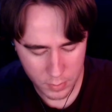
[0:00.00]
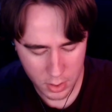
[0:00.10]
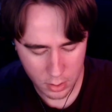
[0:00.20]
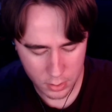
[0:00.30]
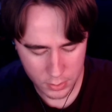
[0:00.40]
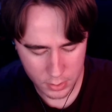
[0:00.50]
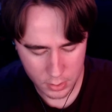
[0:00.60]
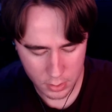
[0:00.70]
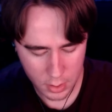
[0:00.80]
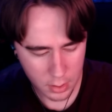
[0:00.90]

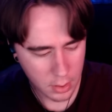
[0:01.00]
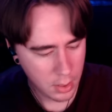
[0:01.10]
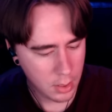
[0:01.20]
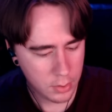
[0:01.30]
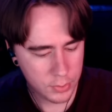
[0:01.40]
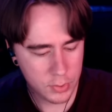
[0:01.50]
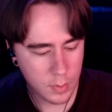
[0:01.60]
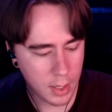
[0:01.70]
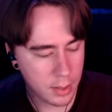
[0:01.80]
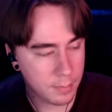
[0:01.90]
Mikas, 2
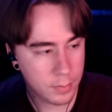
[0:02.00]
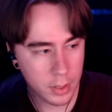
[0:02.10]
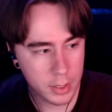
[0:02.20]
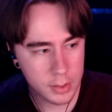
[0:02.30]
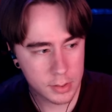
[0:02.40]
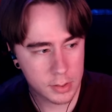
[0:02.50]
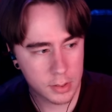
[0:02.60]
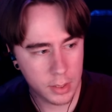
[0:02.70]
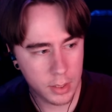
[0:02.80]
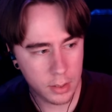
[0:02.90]
Iron and Bloods
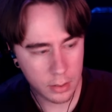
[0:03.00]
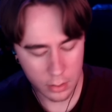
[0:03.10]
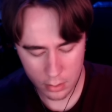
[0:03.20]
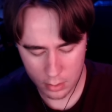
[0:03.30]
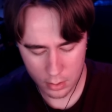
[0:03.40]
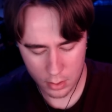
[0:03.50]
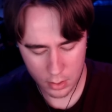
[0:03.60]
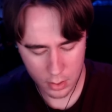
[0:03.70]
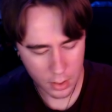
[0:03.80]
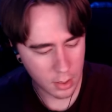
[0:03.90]
in
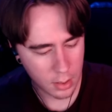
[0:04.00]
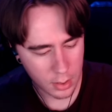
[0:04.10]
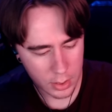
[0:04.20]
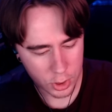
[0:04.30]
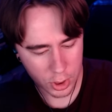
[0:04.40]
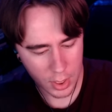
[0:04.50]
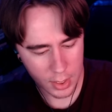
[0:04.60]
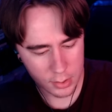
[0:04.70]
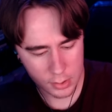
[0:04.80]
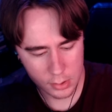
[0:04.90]
each
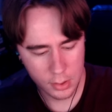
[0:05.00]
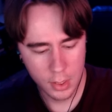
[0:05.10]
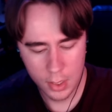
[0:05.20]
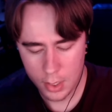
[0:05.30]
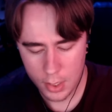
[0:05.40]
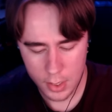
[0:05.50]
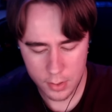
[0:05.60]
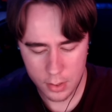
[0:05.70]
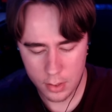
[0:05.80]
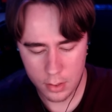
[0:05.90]
case, and
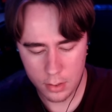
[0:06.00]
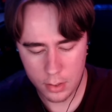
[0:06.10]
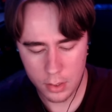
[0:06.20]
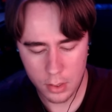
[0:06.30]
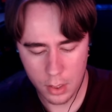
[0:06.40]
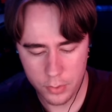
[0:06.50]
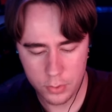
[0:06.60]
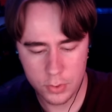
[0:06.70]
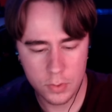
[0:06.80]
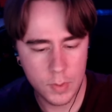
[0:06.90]
then the other
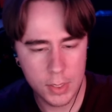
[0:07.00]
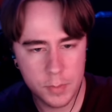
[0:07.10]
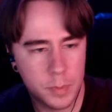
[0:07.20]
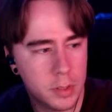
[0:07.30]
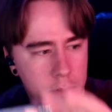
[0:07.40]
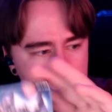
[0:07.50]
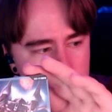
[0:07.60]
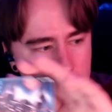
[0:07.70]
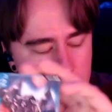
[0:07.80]
2 SPs